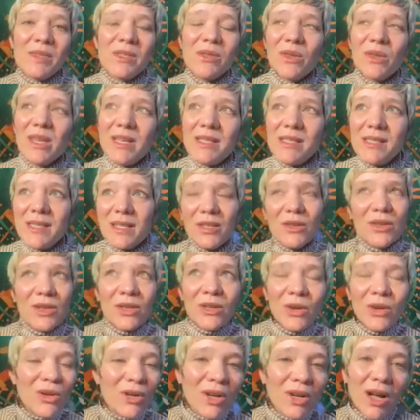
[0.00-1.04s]
So they said, you can
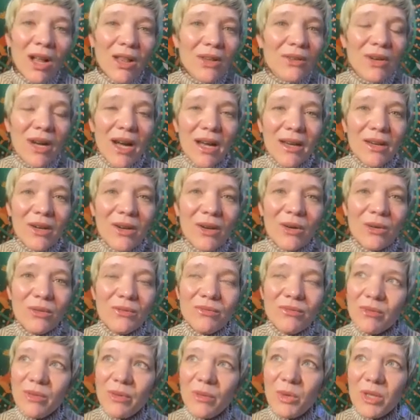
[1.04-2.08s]
go to Colorado,
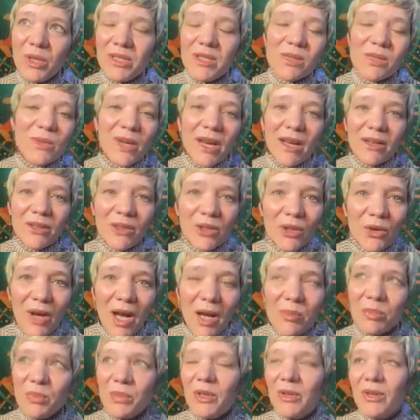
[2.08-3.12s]
which is where I grew
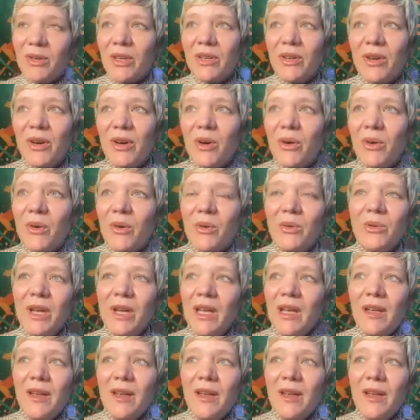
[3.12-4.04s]
up. You can go,